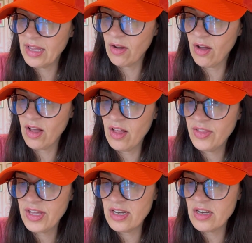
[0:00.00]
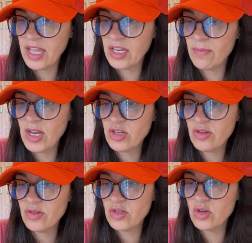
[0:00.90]
get all the, like, make
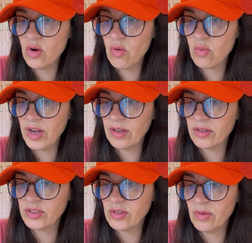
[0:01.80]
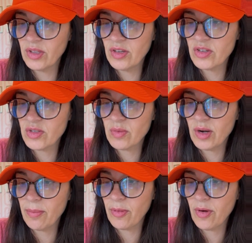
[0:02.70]
sure there's no wrinkles. You really just
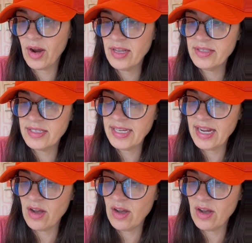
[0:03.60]
want to press